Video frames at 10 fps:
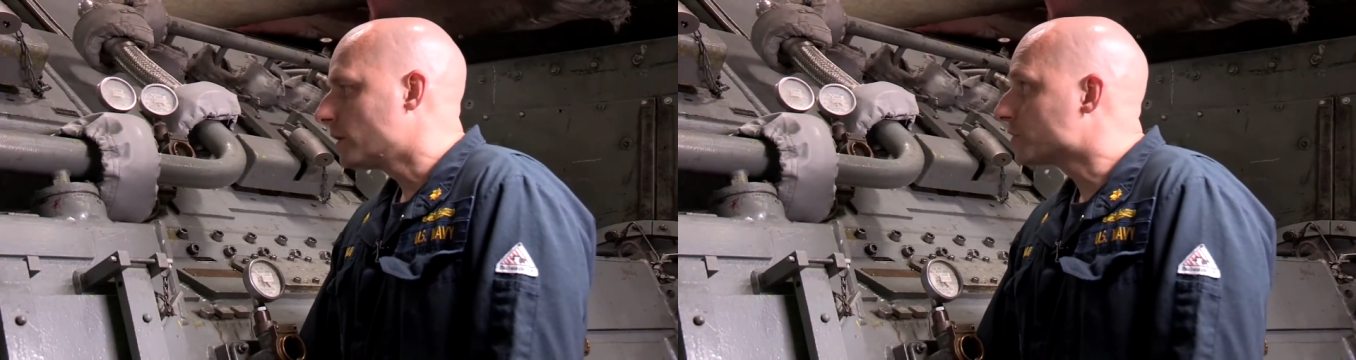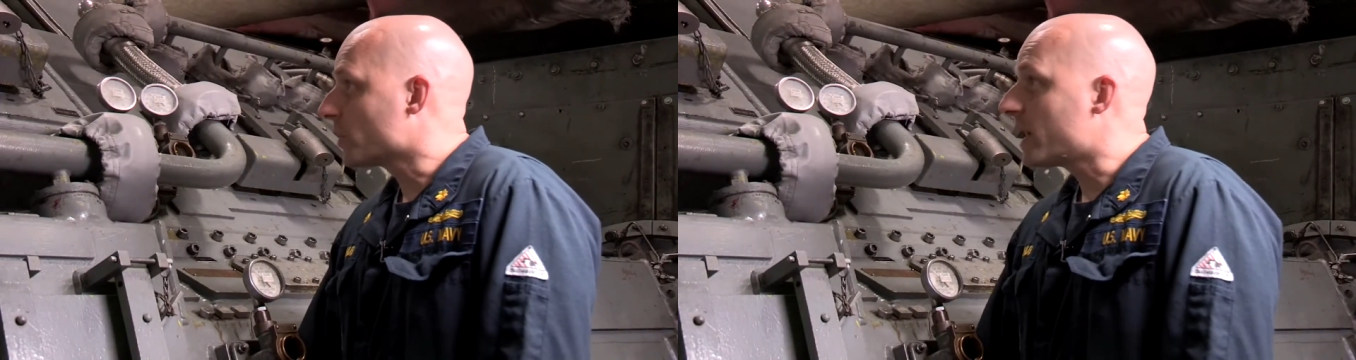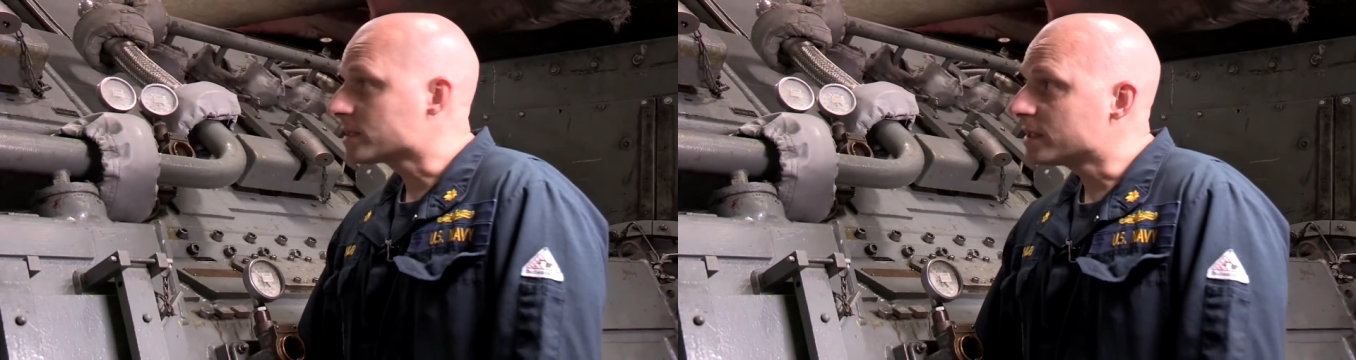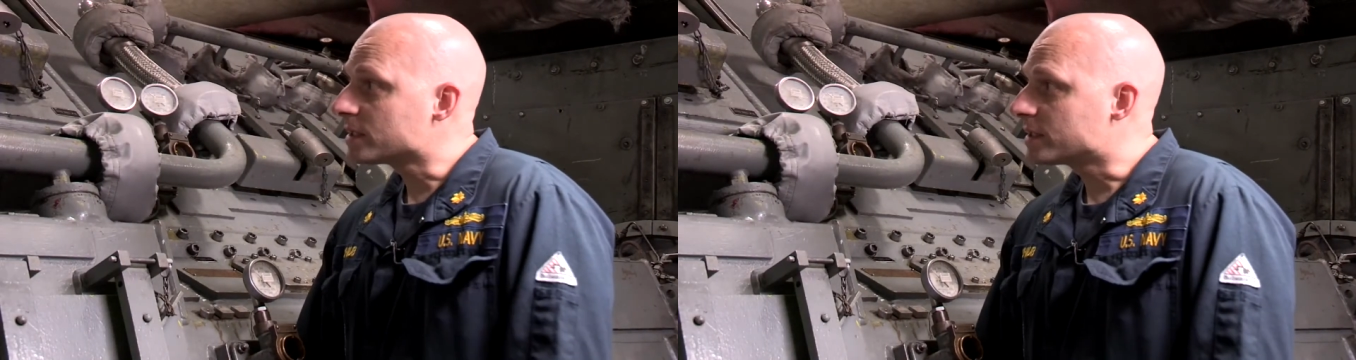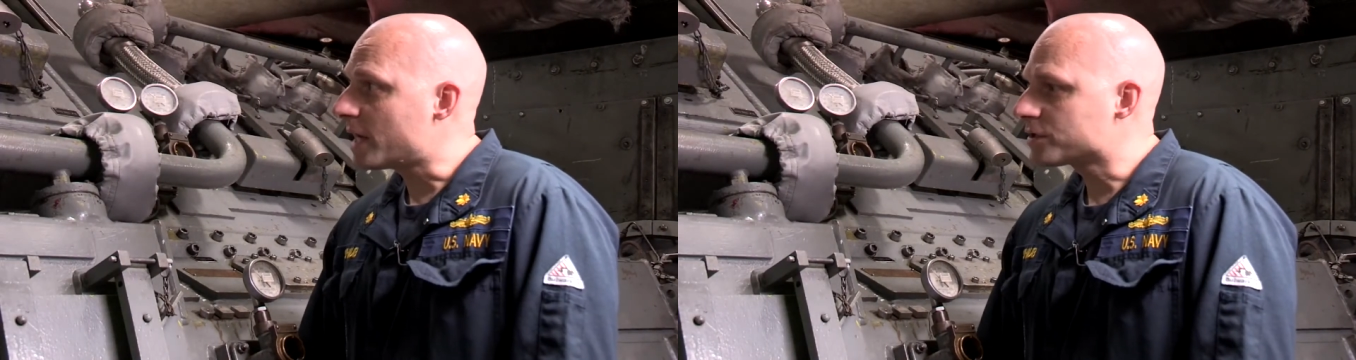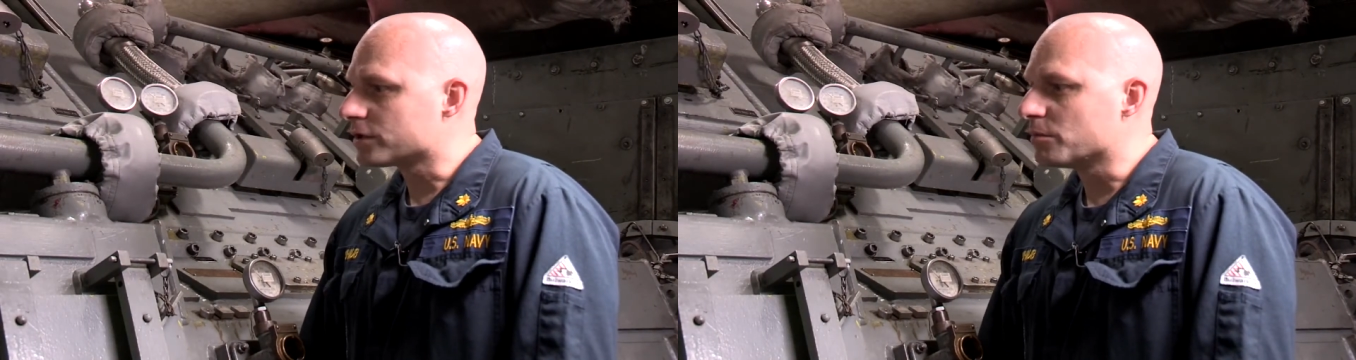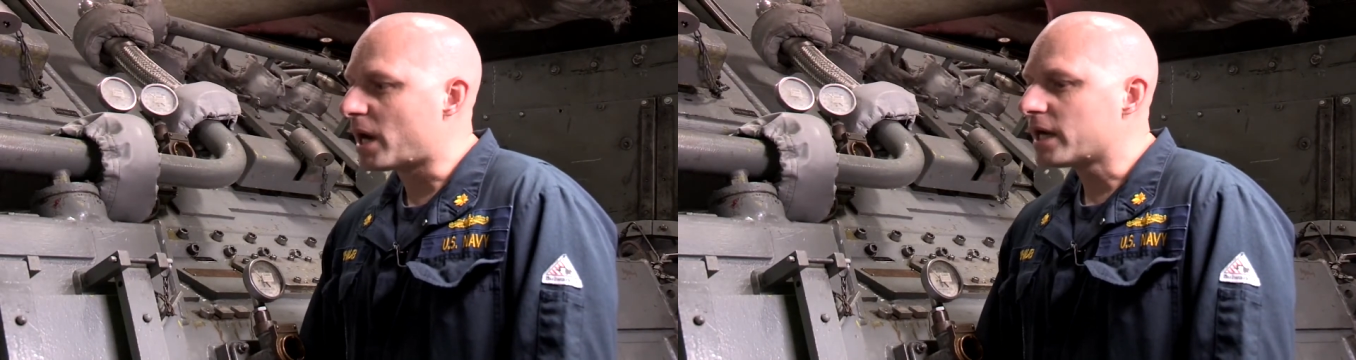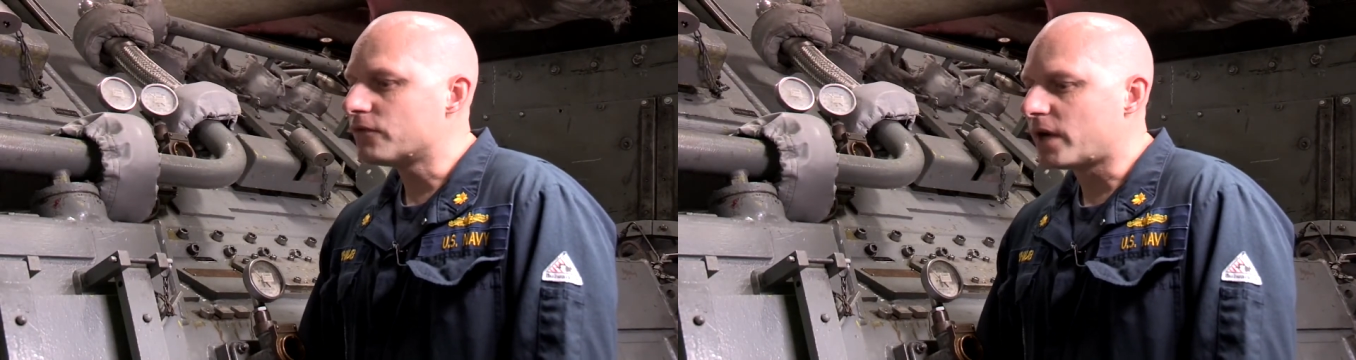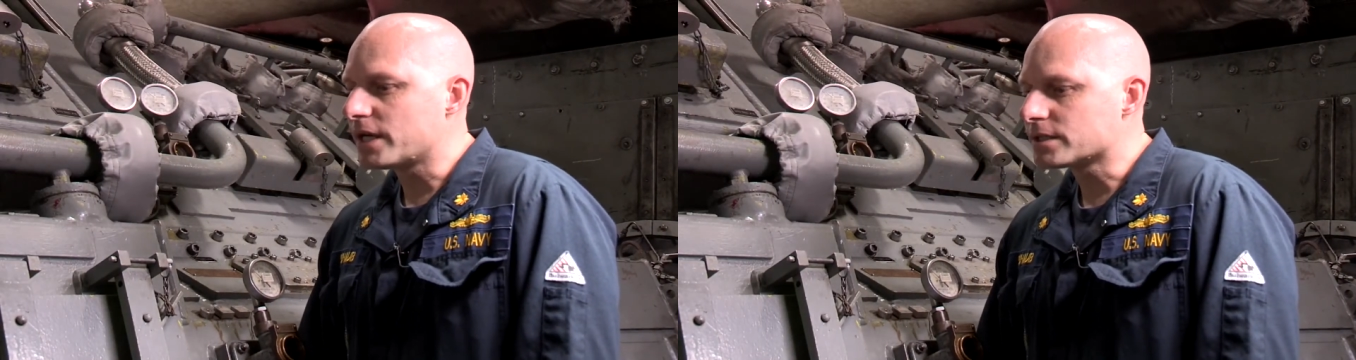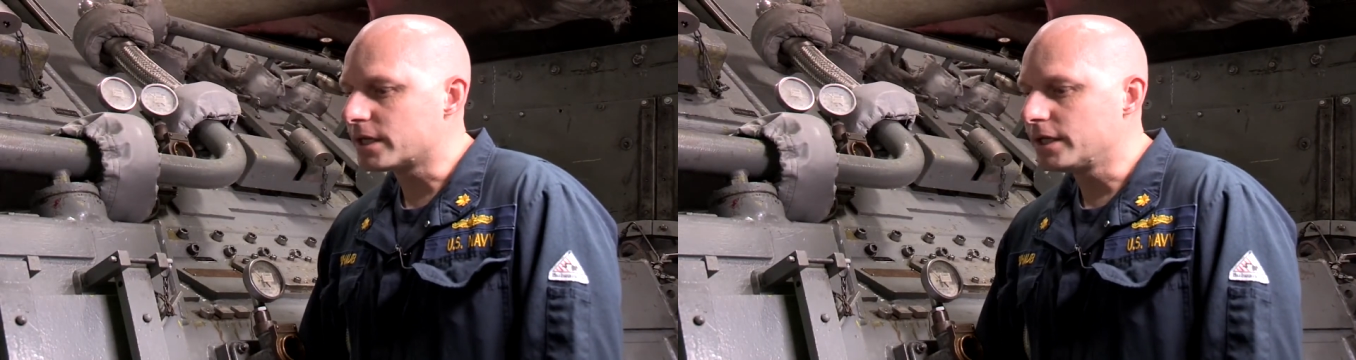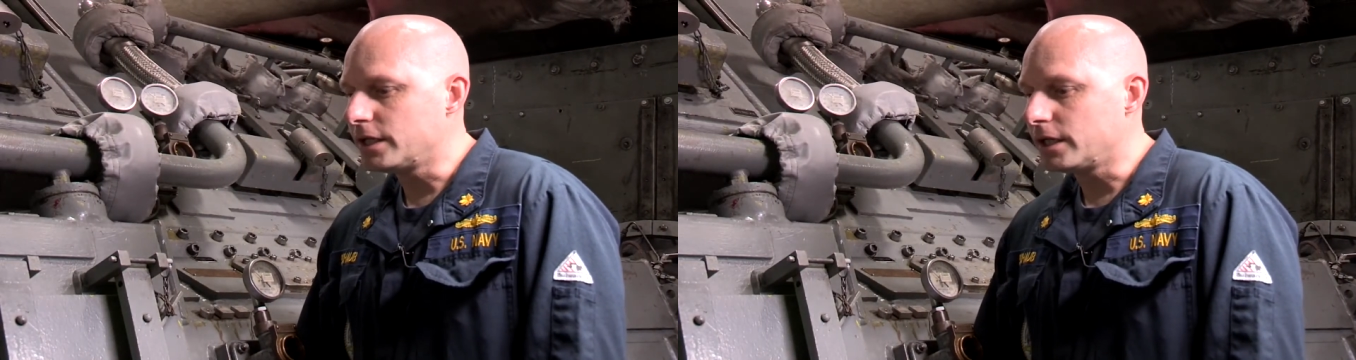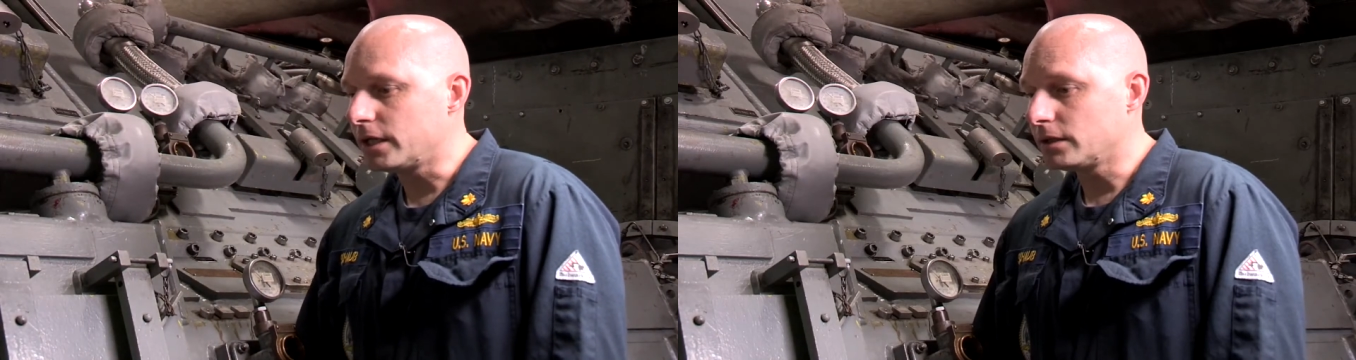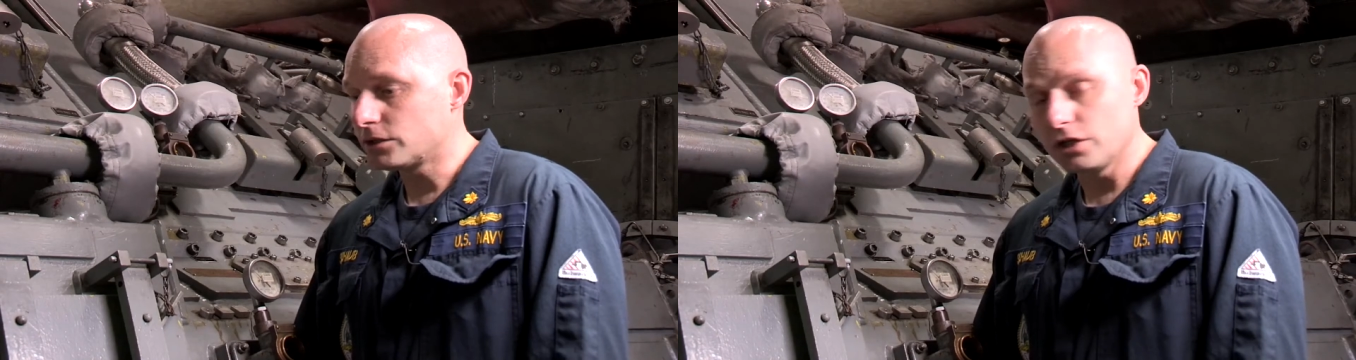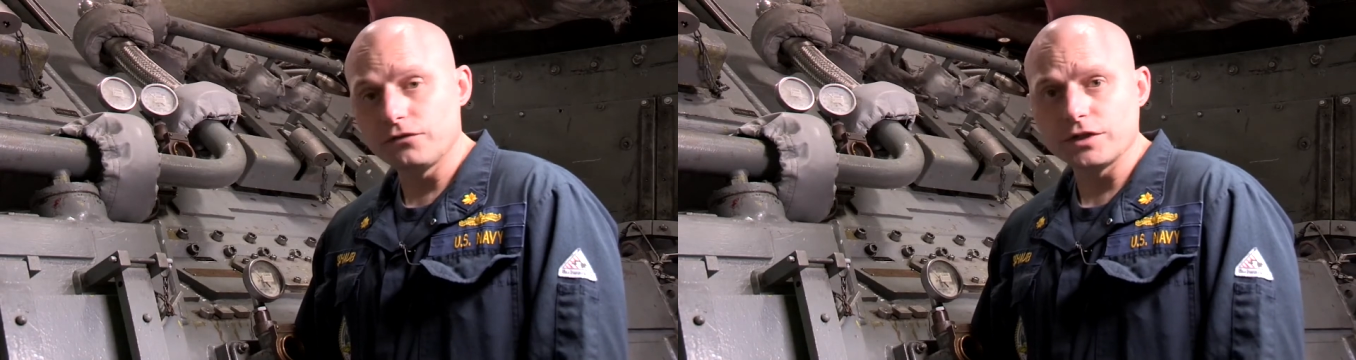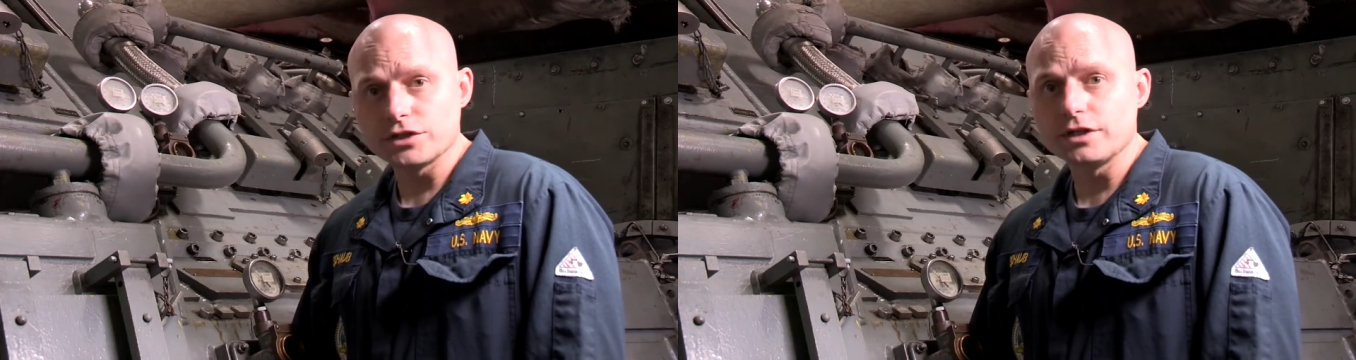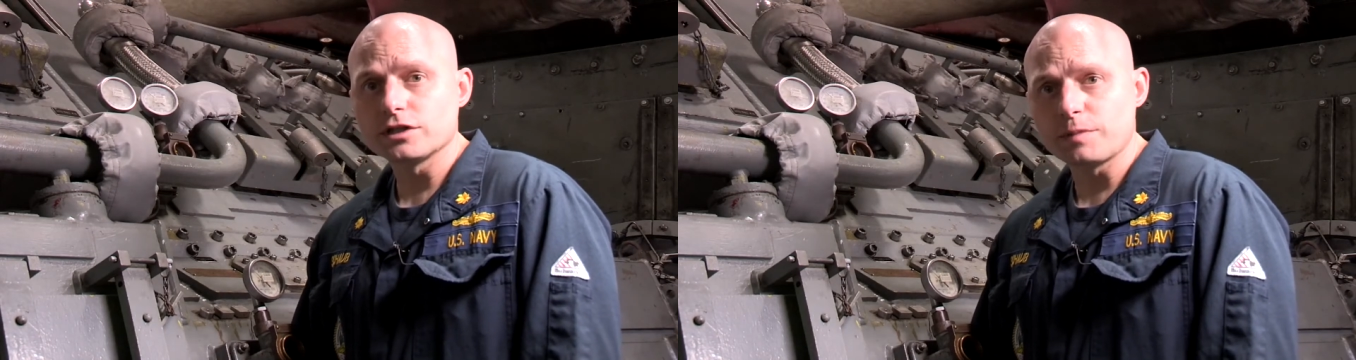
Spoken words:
So as an assessor, my advice to any chief engineer,